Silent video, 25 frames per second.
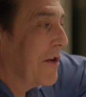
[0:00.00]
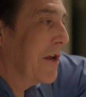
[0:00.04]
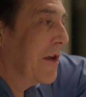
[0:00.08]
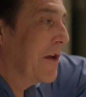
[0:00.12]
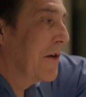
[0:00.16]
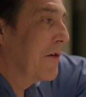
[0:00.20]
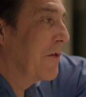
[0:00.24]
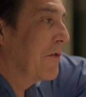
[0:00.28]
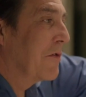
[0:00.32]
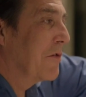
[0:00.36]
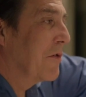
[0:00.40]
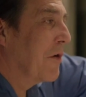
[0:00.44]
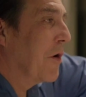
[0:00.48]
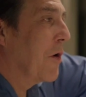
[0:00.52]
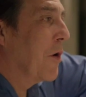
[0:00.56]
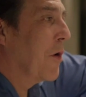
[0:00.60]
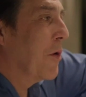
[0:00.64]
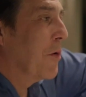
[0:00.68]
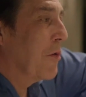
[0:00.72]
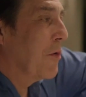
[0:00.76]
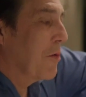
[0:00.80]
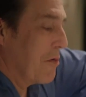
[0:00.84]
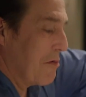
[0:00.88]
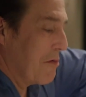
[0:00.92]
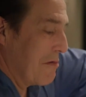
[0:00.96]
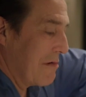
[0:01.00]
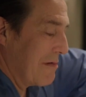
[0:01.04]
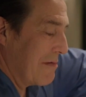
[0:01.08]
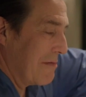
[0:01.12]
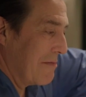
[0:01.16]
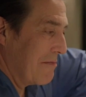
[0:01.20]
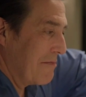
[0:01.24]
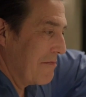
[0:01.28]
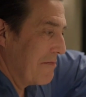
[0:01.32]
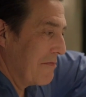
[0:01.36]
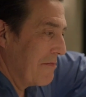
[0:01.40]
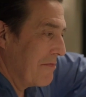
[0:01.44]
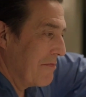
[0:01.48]
years old,
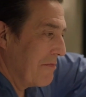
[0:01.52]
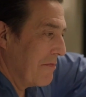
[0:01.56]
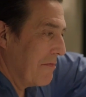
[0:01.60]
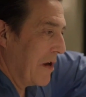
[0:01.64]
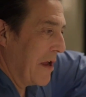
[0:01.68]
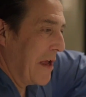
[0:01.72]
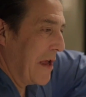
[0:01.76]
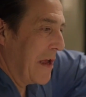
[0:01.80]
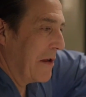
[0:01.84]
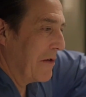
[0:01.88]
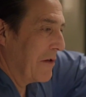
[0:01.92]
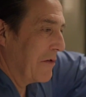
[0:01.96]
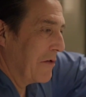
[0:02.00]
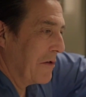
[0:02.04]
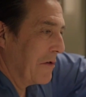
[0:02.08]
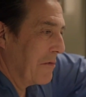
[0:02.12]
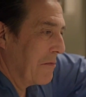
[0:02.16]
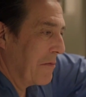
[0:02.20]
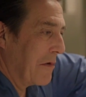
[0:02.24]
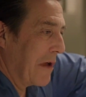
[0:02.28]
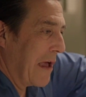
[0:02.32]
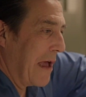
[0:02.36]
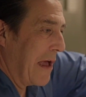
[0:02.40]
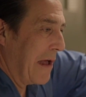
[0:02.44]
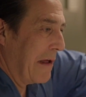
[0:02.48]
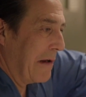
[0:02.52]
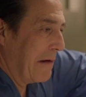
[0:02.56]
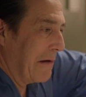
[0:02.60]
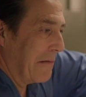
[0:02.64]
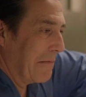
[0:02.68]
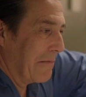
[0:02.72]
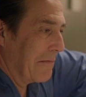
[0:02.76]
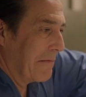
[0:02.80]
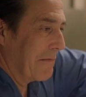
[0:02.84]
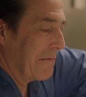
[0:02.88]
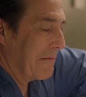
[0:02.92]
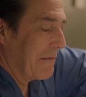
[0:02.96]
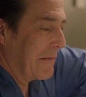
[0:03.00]
playing some kind of
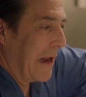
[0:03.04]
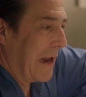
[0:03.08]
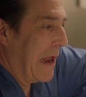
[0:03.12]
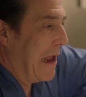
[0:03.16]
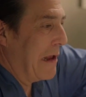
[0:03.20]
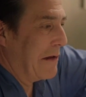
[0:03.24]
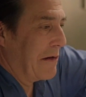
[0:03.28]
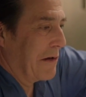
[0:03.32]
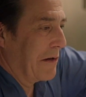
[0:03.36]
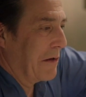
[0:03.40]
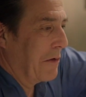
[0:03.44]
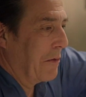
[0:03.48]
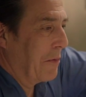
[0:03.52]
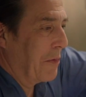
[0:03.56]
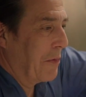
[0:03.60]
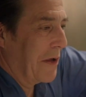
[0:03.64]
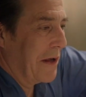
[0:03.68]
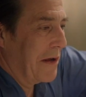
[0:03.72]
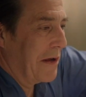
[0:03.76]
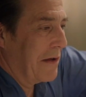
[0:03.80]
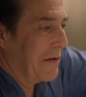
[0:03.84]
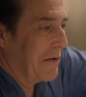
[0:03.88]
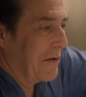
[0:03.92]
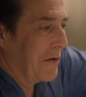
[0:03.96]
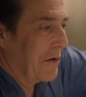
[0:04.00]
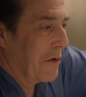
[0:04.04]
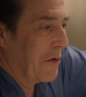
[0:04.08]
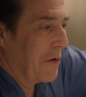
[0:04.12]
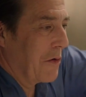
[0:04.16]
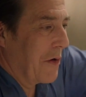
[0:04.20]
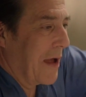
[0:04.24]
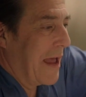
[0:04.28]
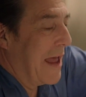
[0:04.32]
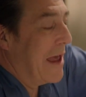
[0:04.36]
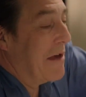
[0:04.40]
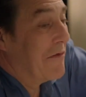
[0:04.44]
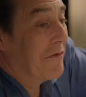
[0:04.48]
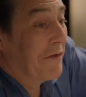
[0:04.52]
classical piece so
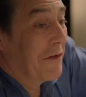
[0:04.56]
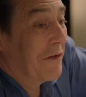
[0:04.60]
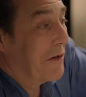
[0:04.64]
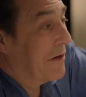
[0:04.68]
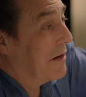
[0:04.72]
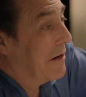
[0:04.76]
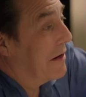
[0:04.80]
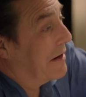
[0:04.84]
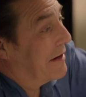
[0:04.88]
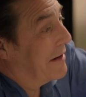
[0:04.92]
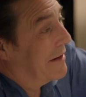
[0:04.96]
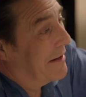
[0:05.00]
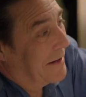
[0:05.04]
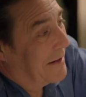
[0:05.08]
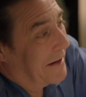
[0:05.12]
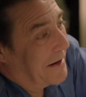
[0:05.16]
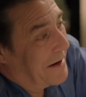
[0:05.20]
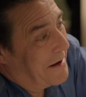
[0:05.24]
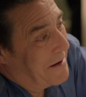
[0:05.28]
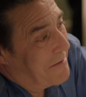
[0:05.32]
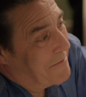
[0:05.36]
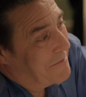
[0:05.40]
effortlessly.